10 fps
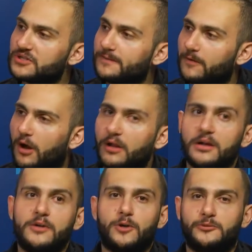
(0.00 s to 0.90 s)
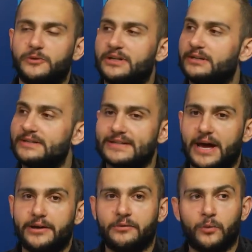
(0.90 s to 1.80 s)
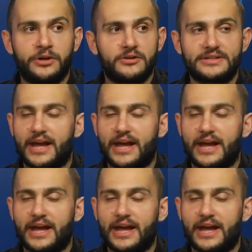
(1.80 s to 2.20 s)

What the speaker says: of all, what we decided in Windows